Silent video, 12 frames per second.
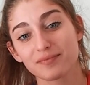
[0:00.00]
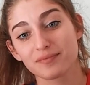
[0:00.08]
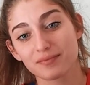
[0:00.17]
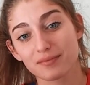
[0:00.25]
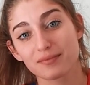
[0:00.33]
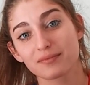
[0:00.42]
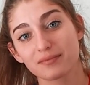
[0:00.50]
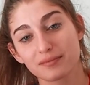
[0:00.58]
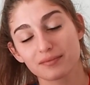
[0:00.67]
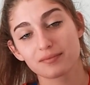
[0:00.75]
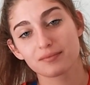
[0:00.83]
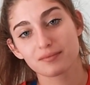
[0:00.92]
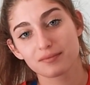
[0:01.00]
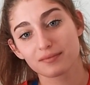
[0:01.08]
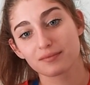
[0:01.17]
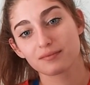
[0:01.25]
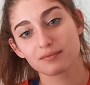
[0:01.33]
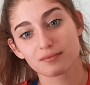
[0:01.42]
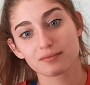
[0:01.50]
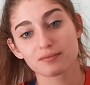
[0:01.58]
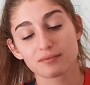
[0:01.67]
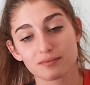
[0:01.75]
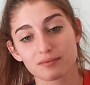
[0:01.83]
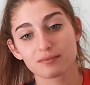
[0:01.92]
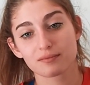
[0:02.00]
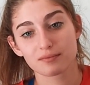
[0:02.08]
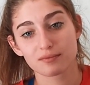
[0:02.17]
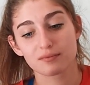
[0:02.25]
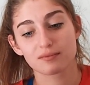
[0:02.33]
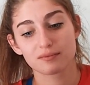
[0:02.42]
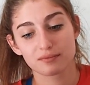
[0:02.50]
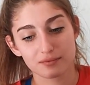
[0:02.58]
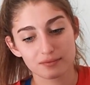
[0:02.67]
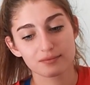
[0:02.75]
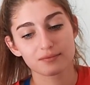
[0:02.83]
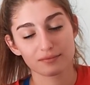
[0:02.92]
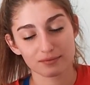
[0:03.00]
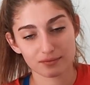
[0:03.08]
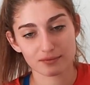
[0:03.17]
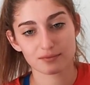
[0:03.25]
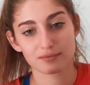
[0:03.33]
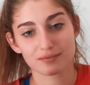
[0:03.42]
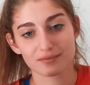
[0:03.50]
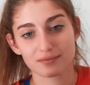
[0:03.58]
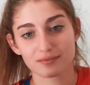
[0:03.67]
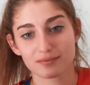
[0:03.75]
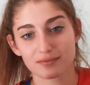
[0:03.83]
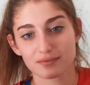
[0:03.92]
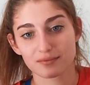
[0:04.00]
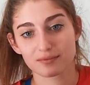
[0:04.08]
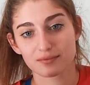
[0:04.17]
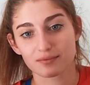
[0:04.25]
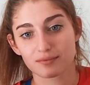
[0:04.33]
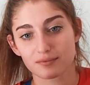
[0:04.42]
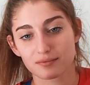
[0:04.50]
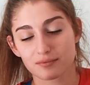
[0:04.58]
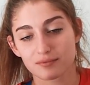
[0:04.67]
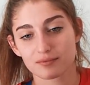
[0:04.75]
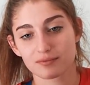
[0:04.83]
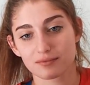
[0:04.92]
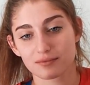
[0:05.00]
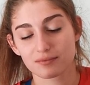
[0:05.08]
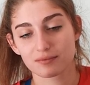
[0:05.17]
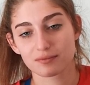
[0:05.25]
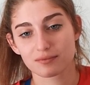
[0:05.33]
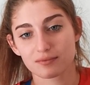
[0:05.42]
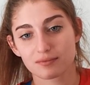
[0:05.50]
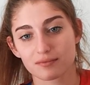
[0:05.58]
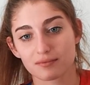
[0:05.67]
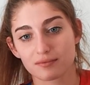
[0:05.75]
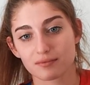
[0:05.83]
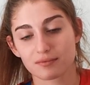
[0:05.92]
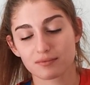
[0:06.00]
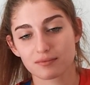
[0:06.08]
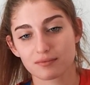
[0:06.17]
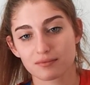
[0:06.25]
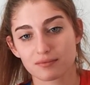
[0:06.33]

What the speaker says: The person shown says nothing.